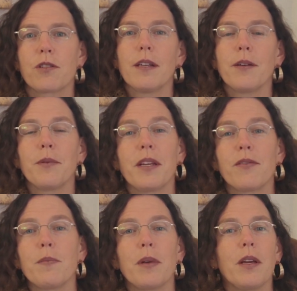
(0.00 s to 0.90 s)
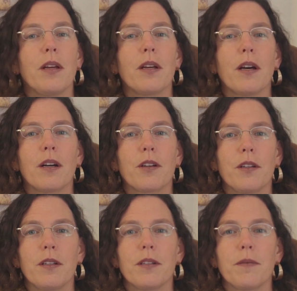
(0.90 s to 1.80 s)
It would even be a
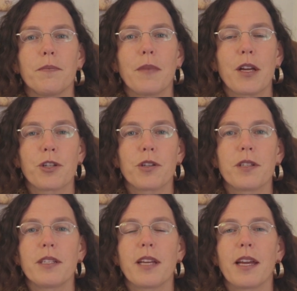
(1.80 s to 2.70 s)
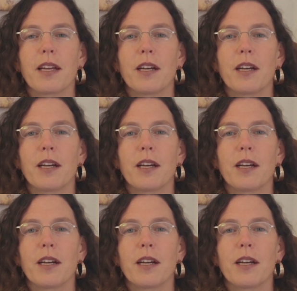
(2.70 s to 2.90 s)
good measure to take